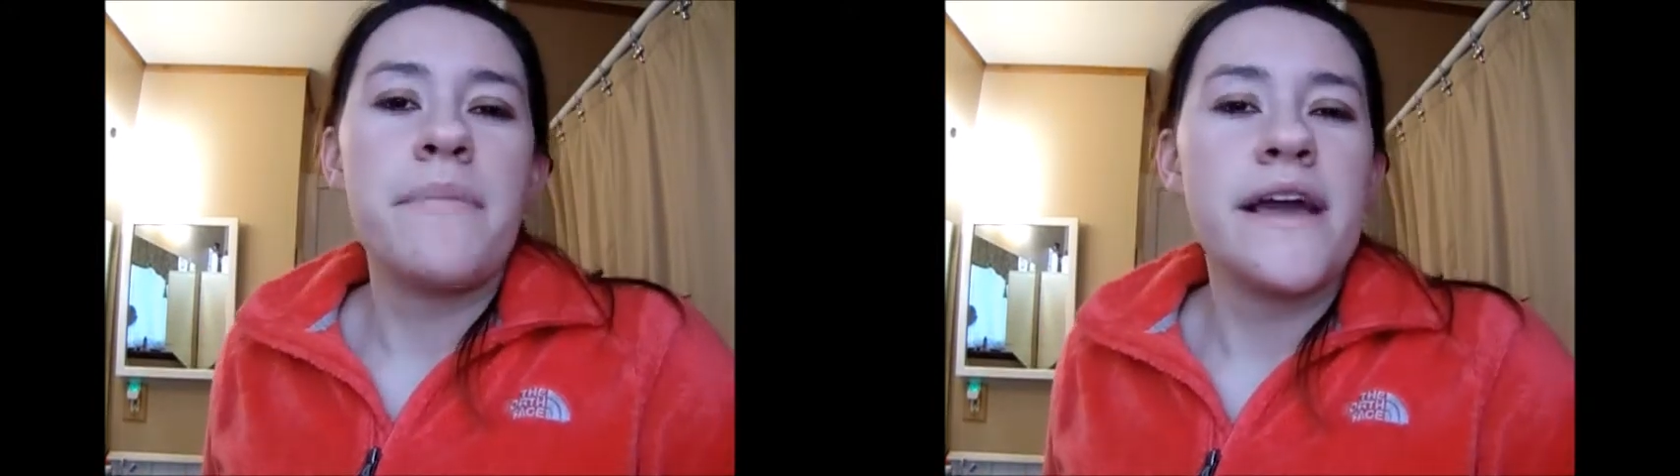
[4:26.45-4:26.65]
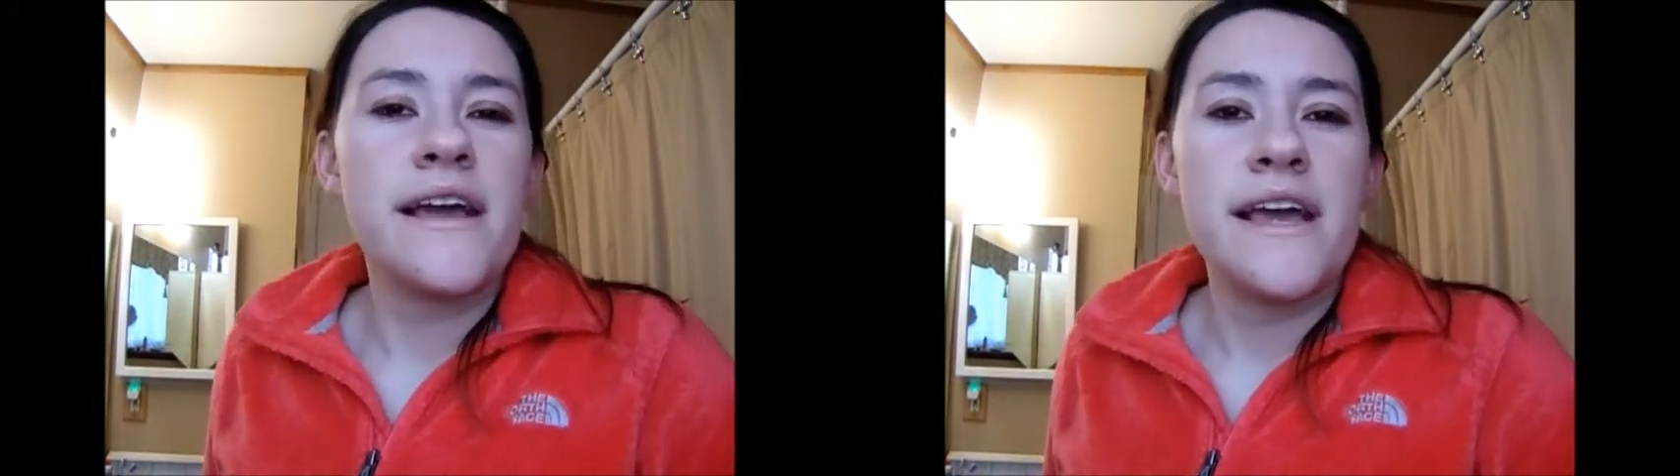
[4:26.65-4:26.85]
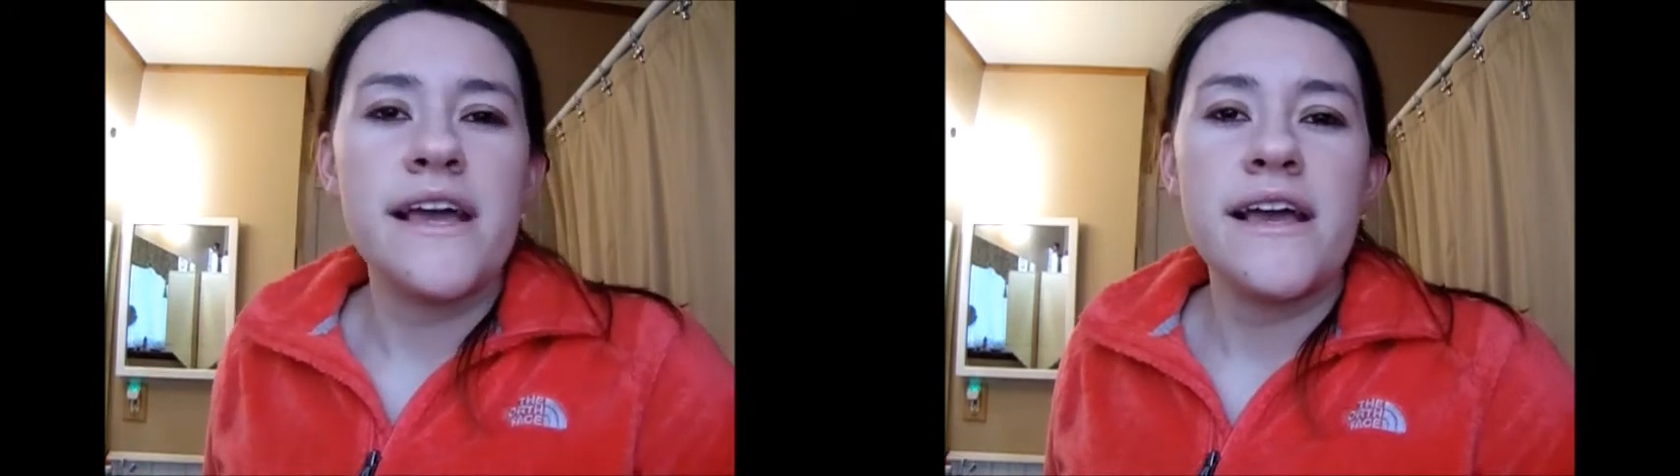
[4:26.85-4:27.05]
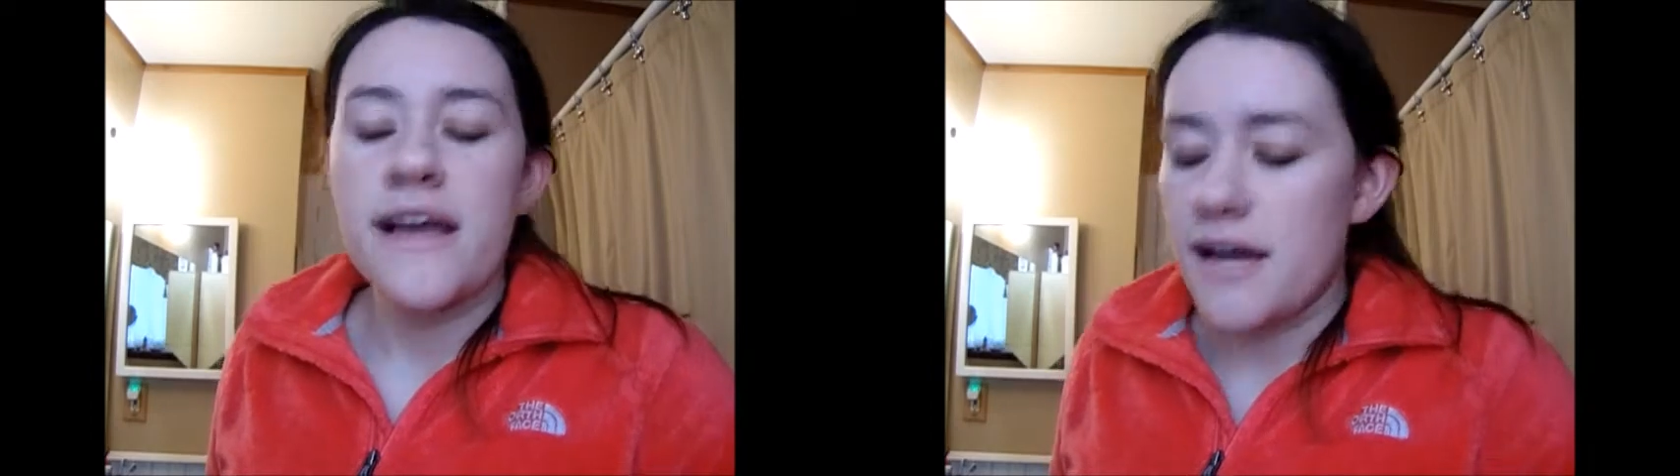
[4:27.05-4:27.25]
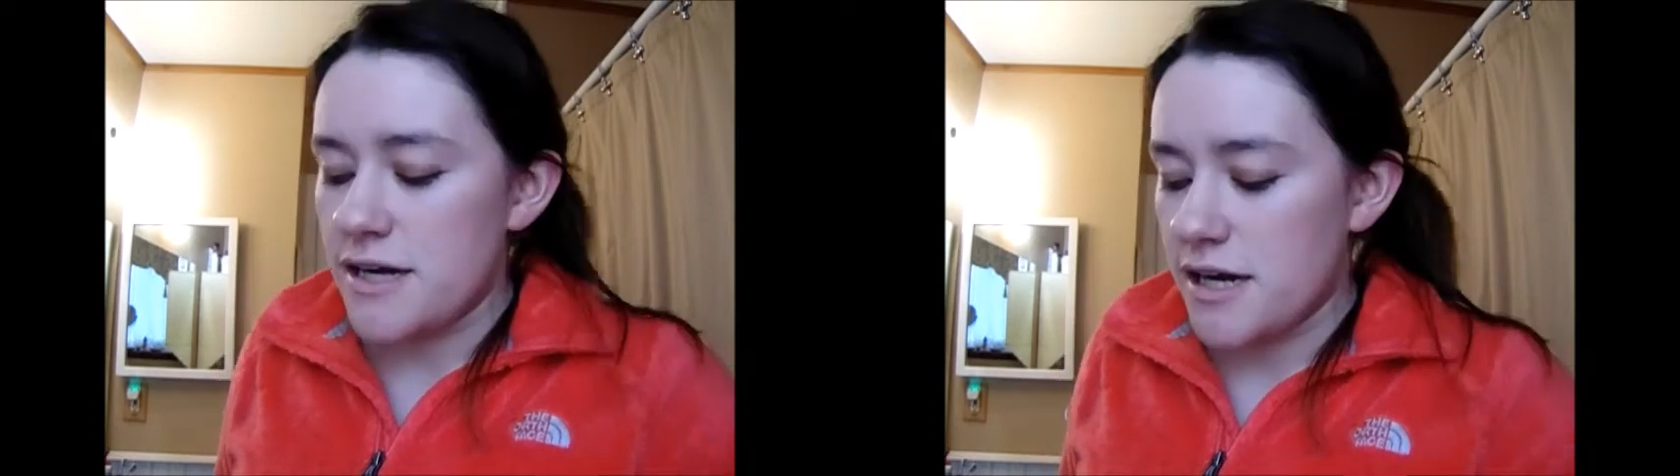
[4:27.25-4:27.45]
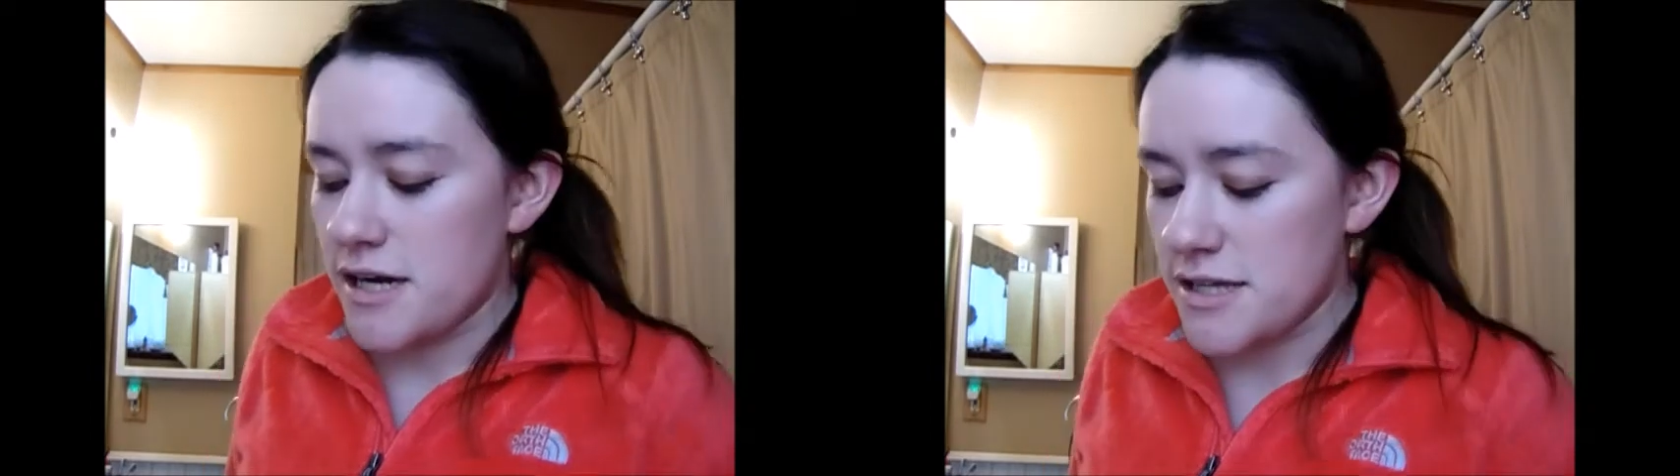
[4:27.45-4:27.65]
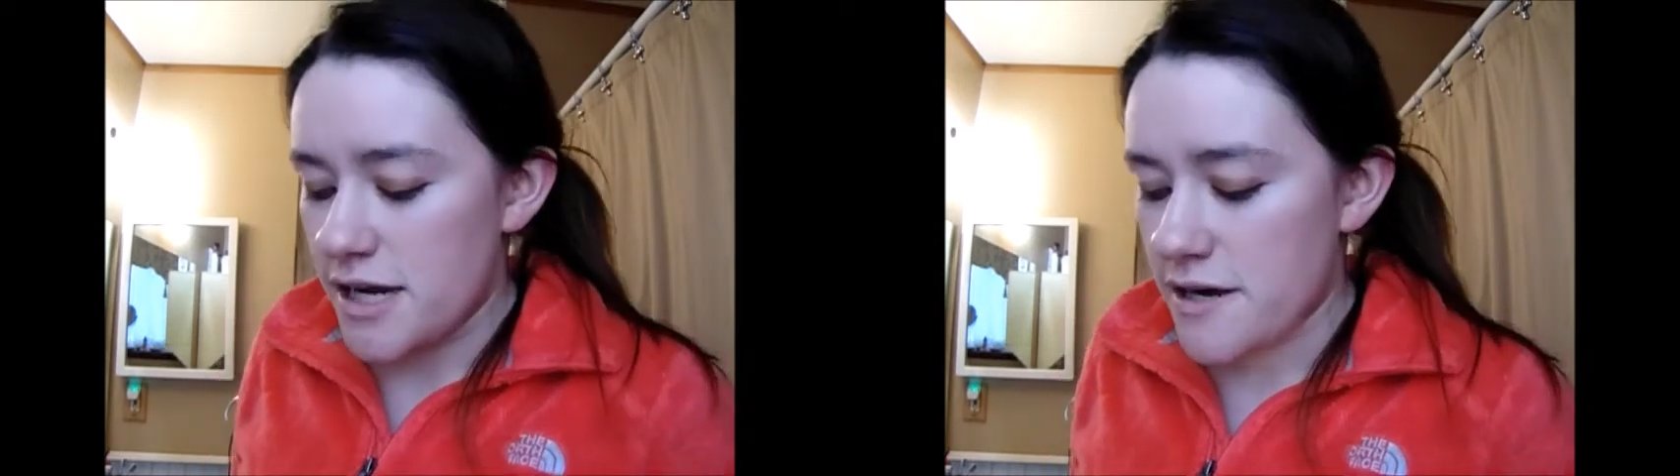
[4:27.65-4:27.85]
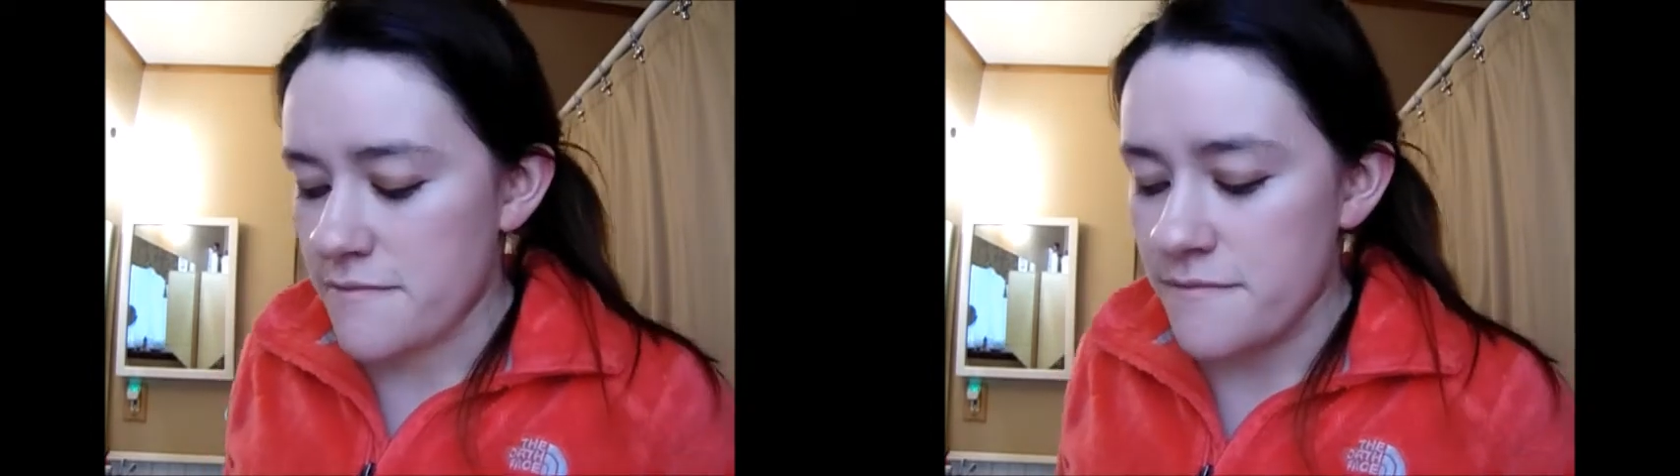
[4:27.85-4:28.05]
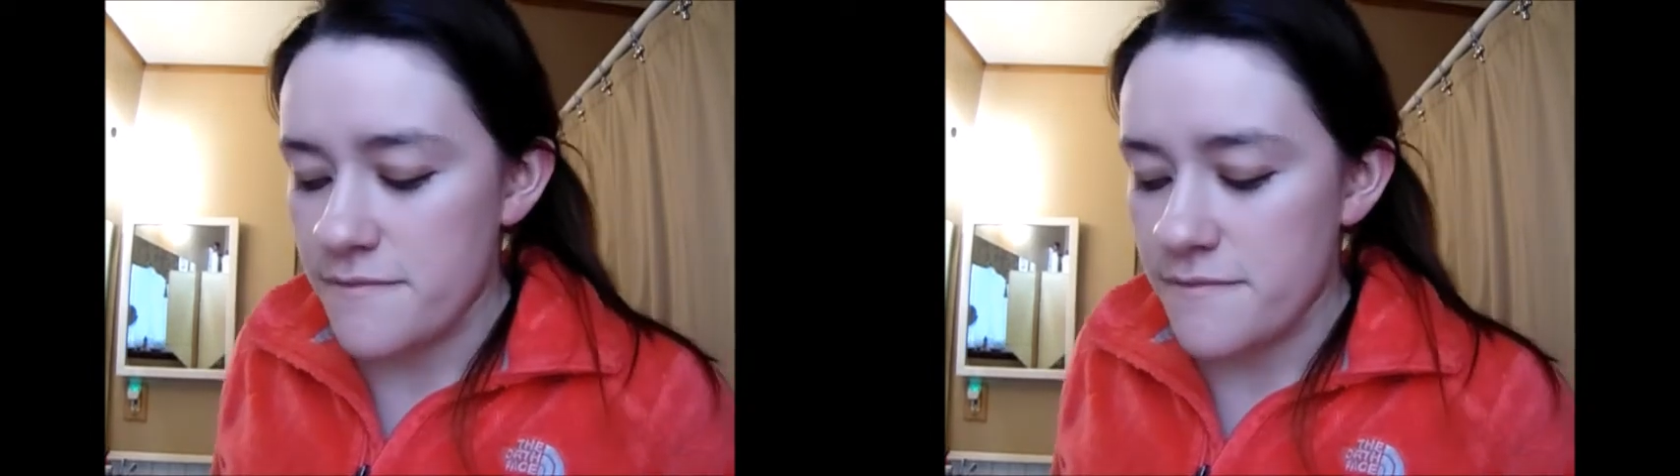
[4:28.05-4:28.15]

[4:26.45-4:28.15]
pinky kind of color.